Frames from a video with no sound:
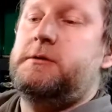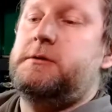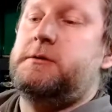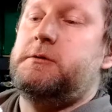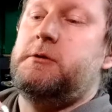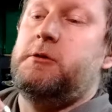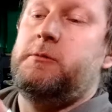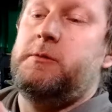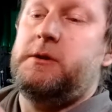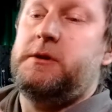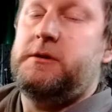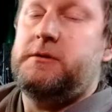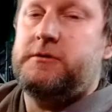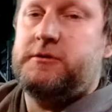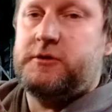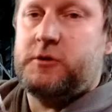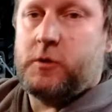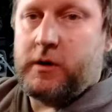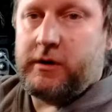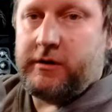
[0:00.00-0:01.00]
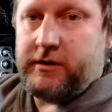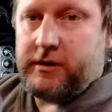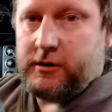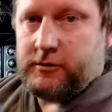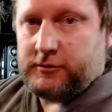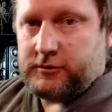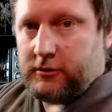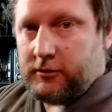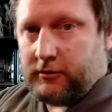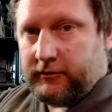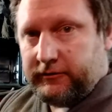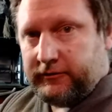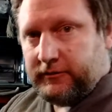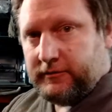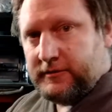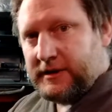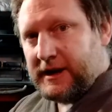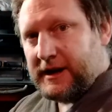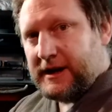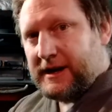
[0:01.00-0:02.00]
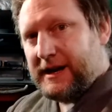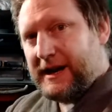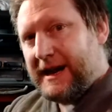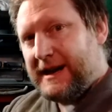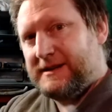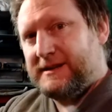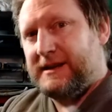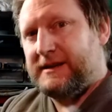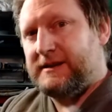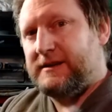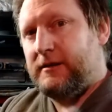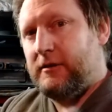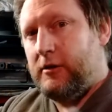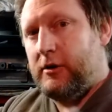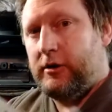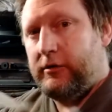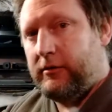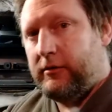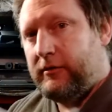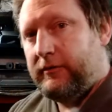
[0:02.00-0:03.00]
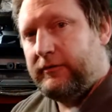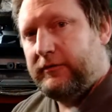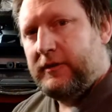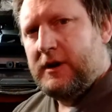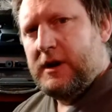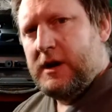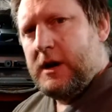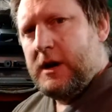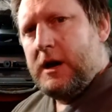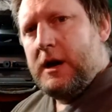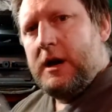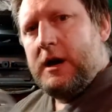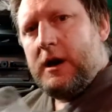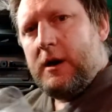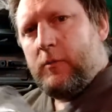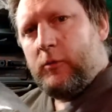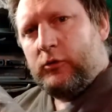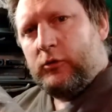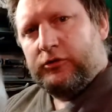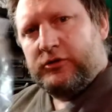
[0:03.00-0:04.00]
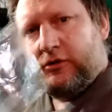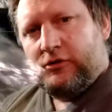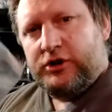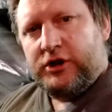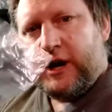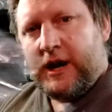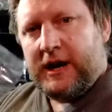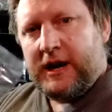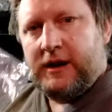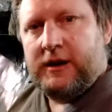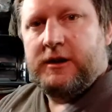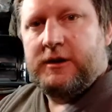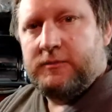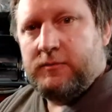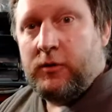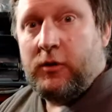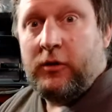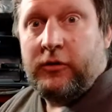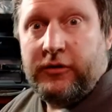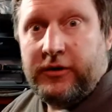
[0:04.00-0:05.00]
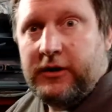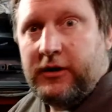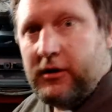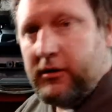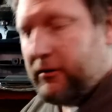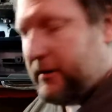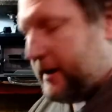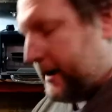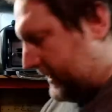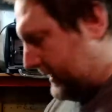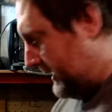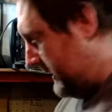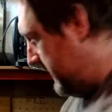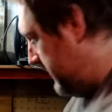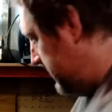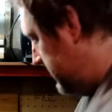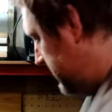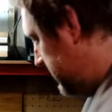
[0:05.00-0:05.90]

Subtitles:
So I'll be squaring those off, taking the excess liner off. I'm also checking it is bonded correctly.